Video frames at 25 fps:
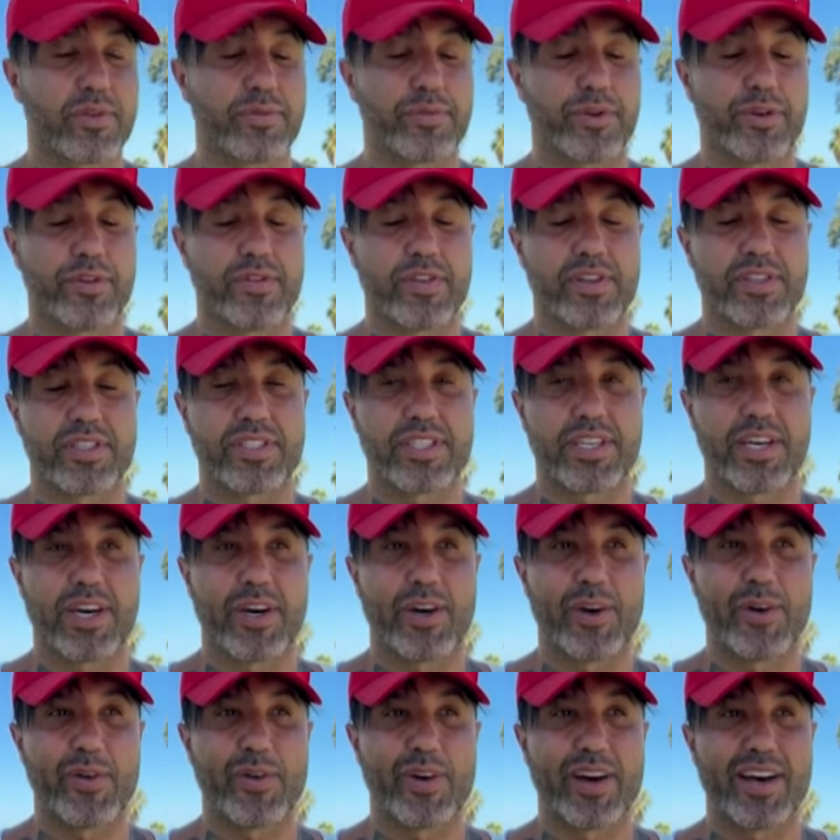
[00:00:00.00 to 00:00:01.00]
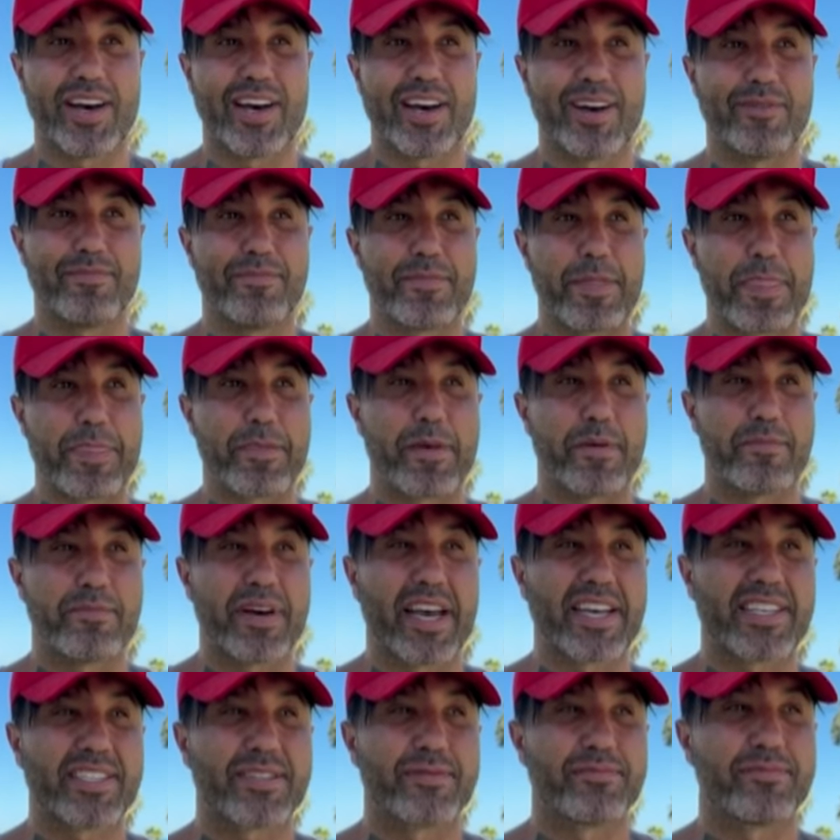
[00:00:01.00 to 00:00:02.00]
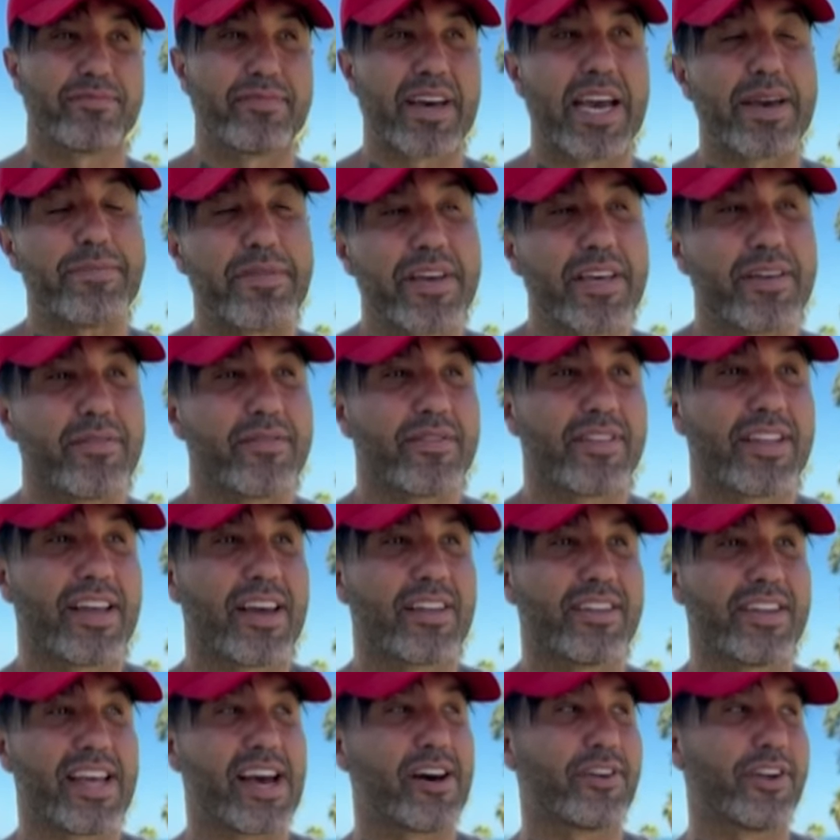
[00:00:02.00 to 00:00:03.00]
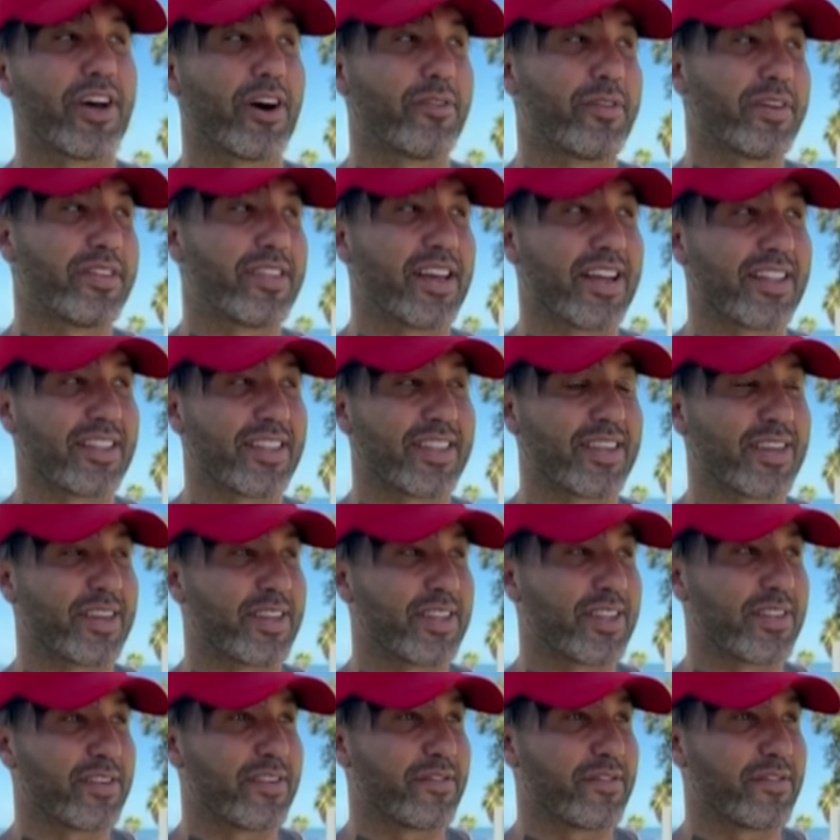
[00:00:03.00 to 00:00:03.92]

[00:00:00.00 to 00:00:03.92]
doesn't have a no-hat policy, but management said it was, quote,